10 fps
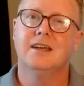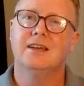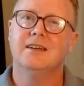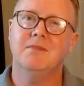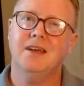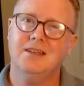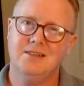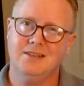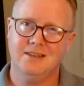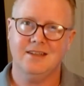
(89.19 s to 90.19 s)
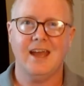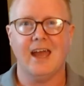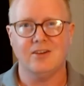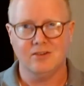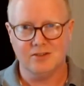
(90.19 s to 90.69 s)
Imagine that.
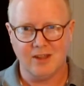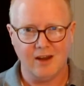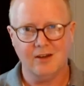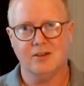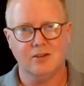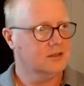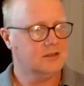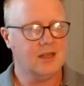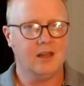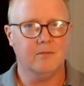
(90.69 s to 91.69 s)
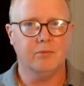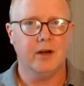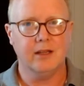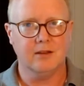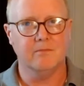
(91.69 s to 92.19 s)
You're there to
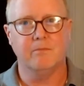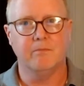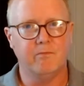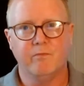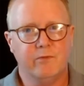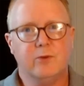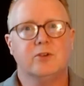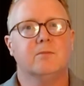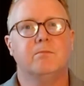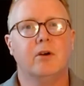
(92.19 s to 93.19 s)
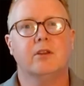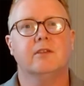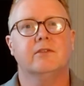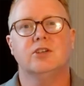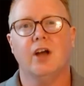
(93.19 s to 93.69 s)
celebrate the future birth of
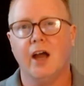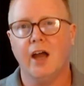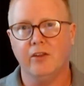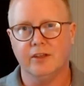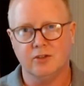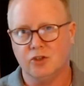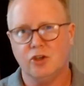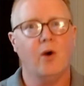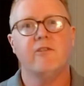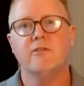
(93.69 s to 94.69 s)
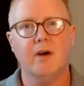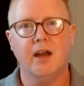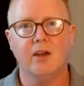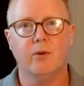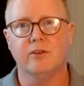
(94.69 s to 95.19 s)
a child and show
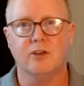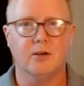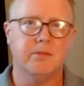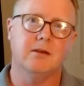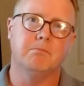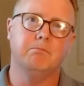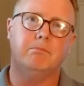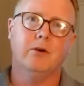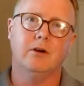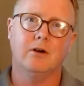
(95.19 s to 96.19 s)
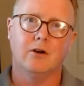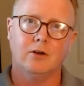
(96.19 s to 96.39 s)
everybody whether it's going to be a boy or girl.